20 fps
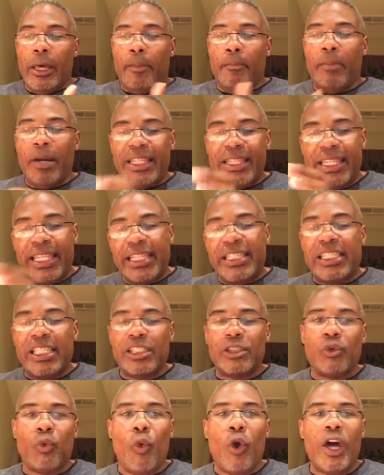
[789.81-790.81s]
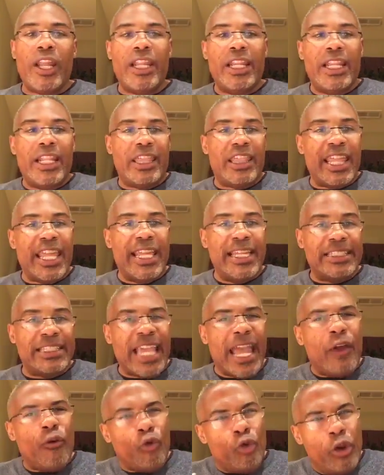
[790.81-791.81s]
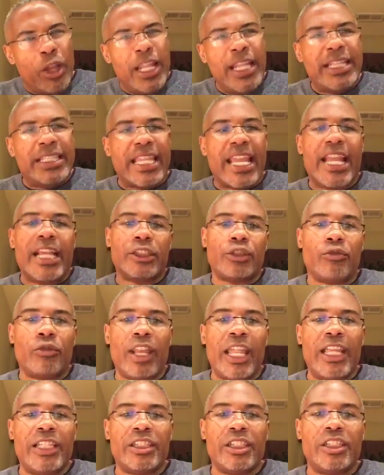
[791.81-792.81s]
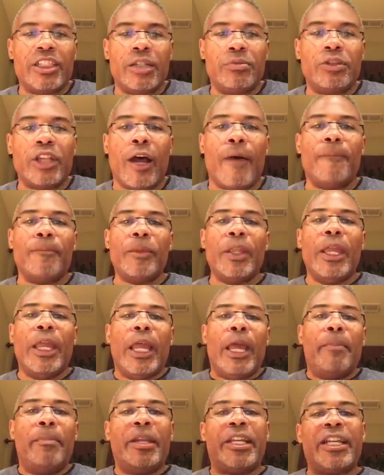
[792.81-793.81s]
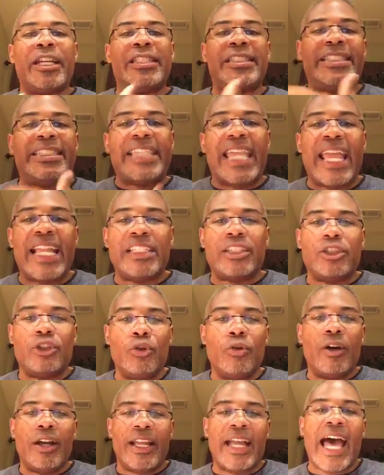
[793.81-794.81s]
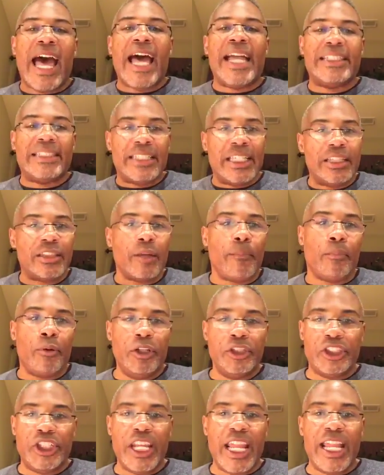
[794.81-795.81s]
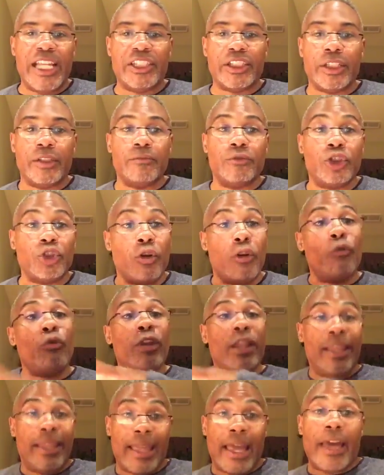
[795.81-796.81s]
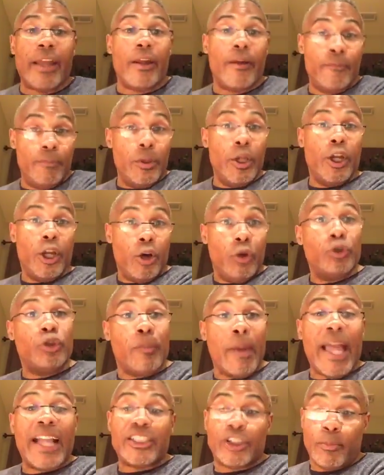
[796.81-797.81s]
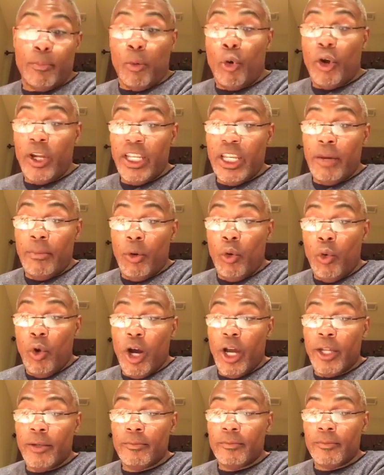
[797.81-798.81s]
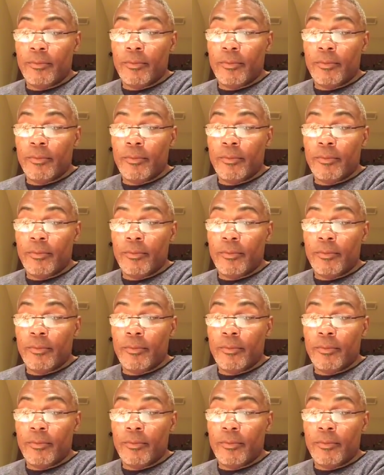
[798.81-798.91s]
But this is one of the things that really tears relationships up, because sex to a guy says appreciation. So it really kind of goes back to point number one.